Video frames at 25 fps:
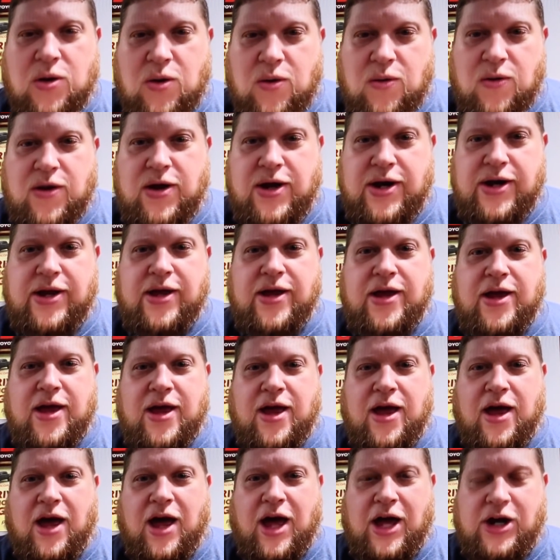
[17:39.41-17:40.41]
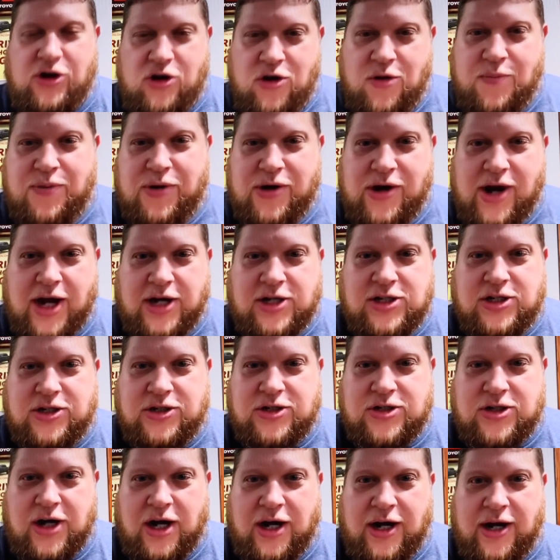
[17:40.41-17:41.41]
on a new production
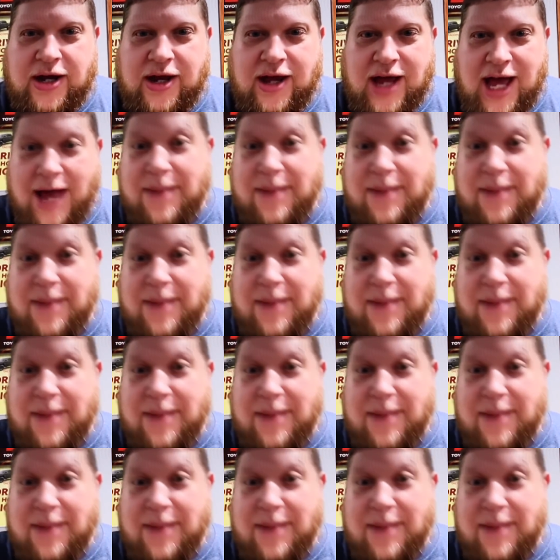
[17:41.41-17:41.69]
truck,